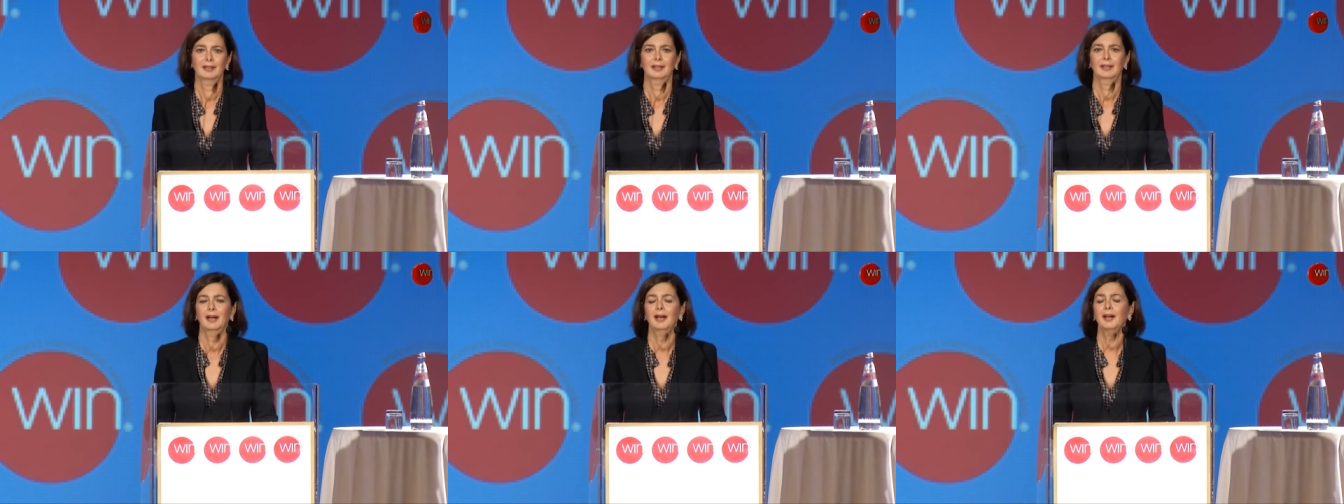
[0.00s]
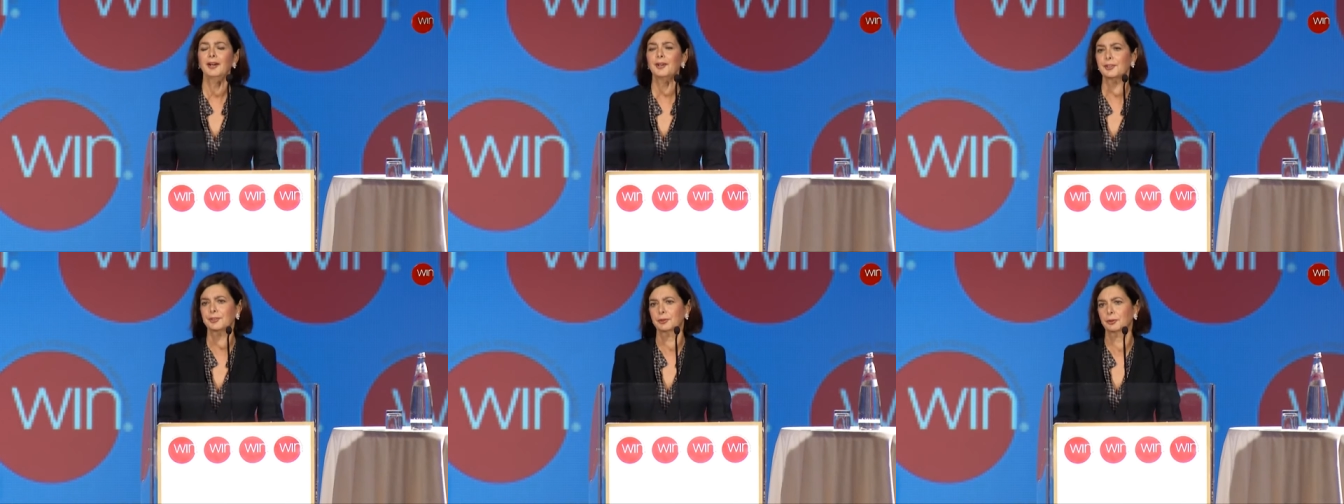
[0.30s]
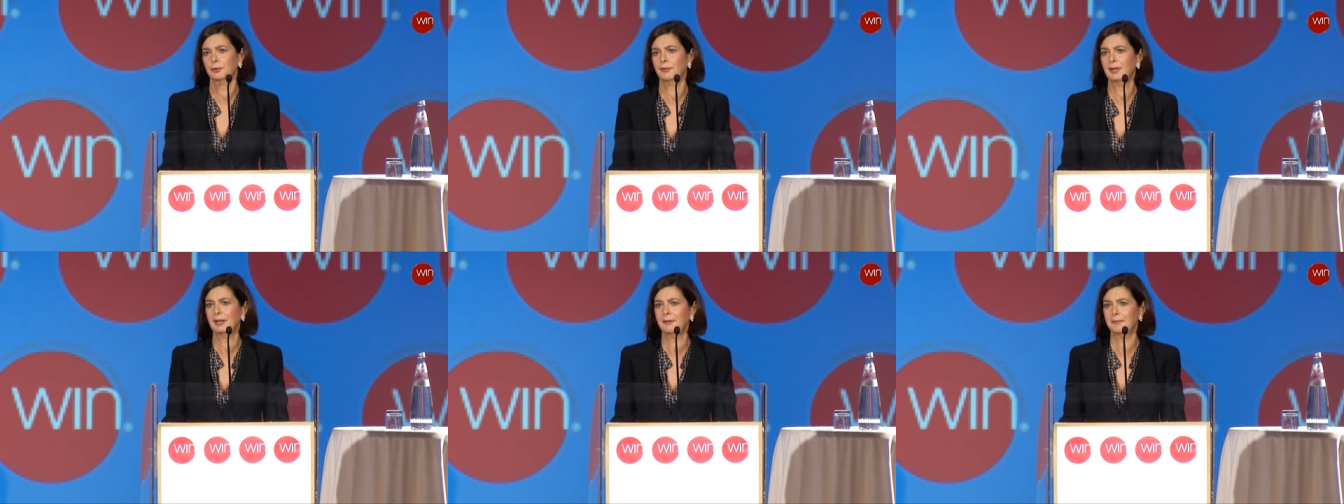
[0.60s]
heart
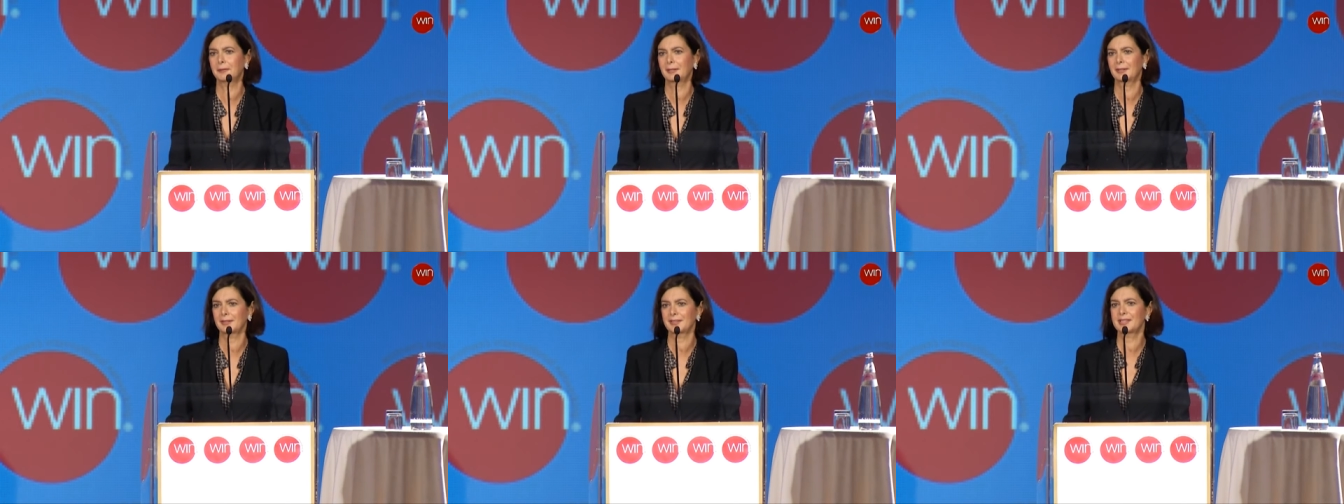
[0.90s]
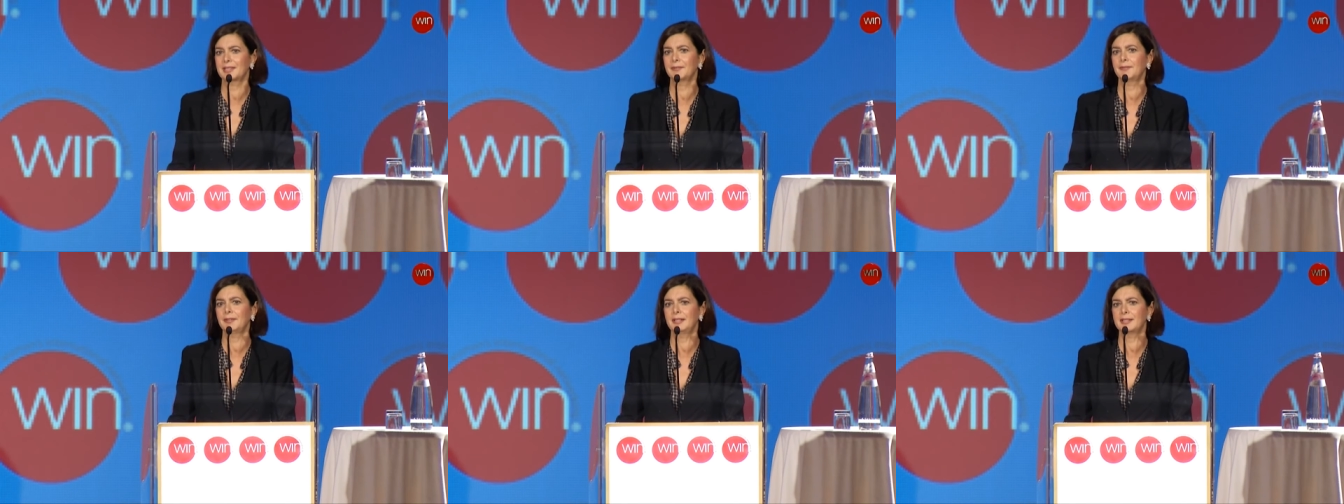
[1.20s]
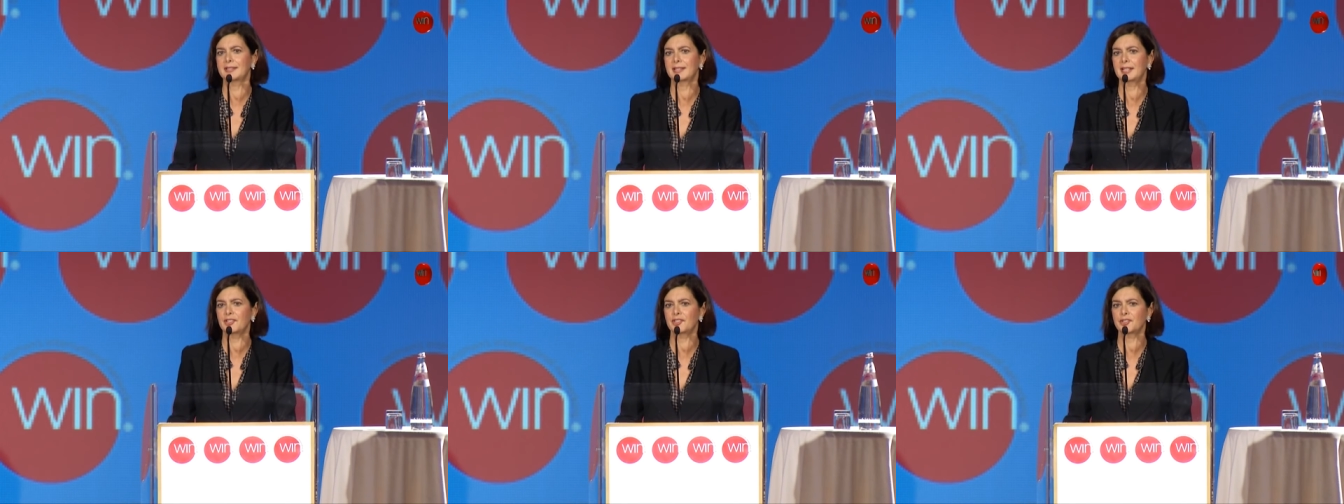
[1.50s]
of our
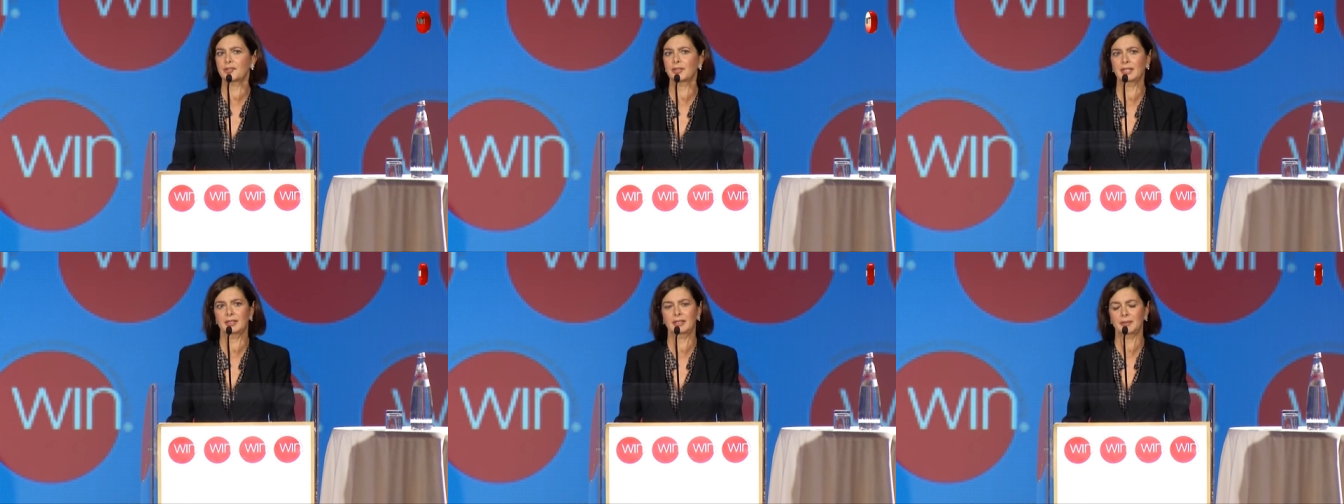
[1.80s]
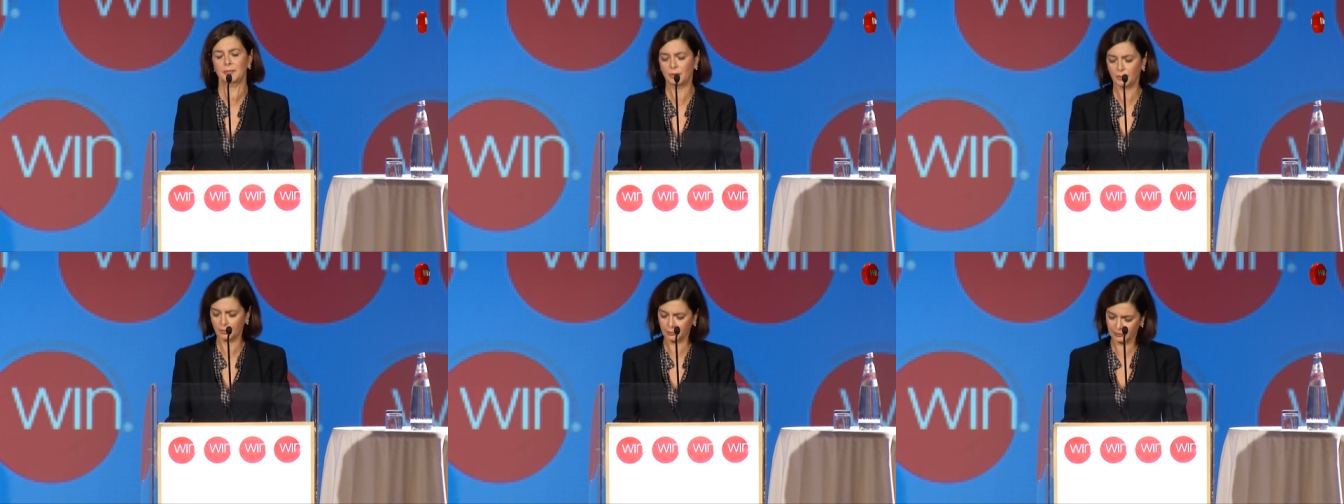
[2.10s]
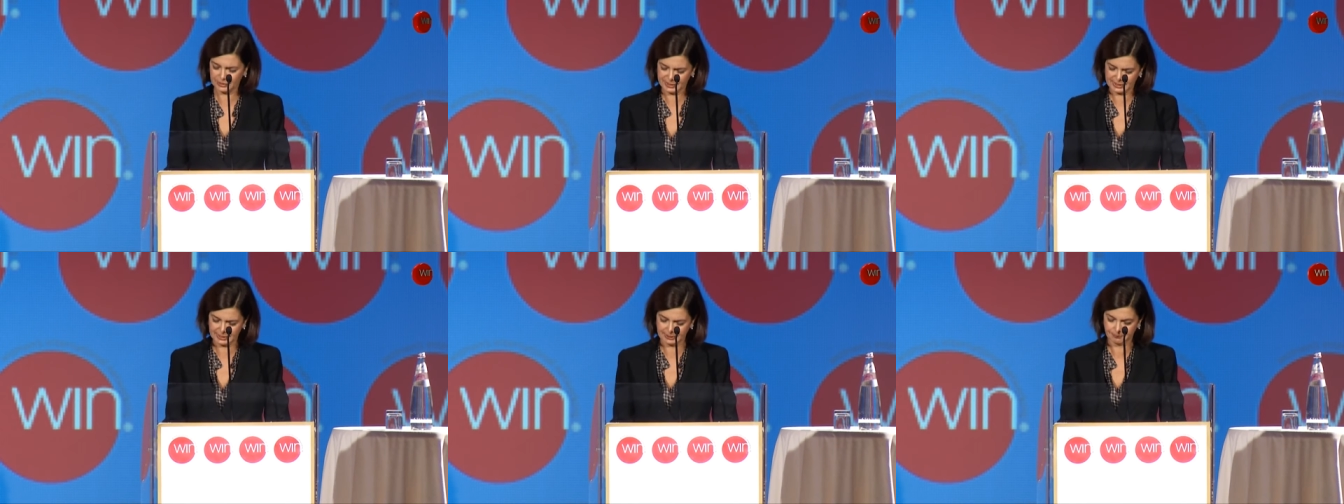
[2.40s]
civilization and
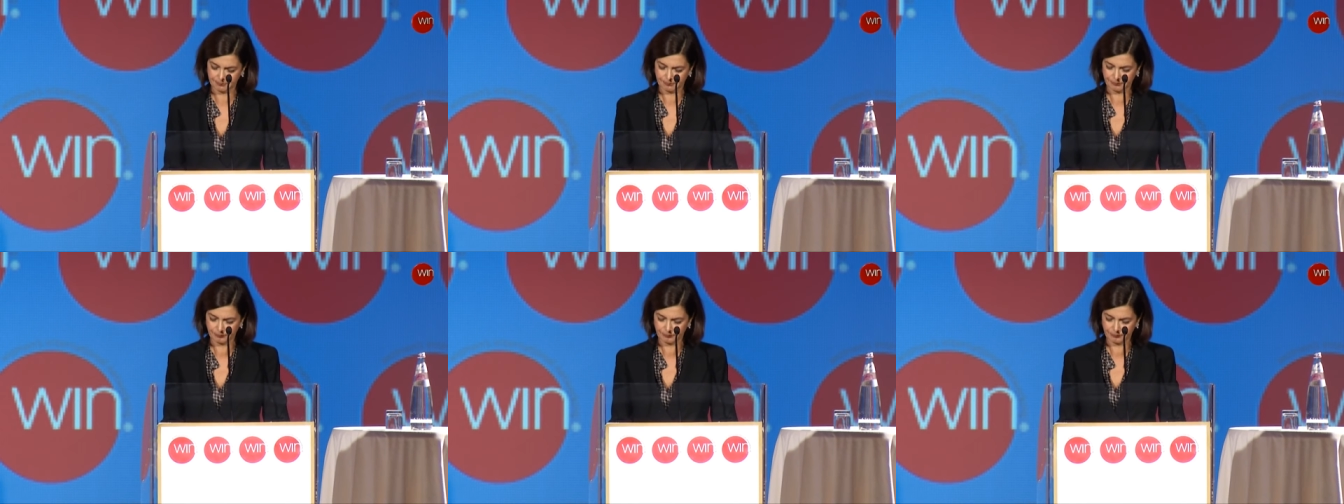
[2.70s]
democracy.